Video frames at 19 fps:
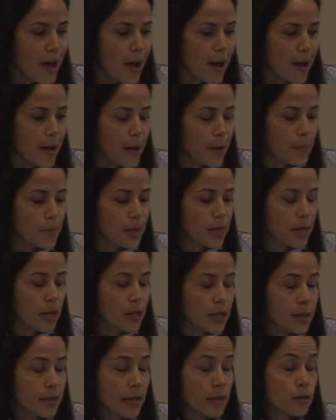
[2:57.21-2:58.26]
Um,
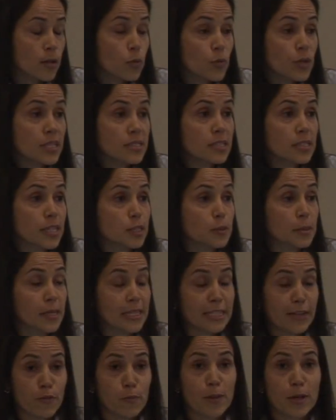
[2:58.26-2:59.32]
and, I, and the reason is
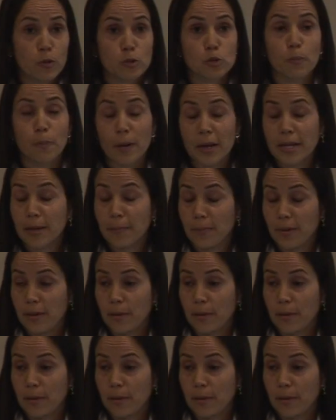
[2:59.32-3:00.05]
because everybody was bugging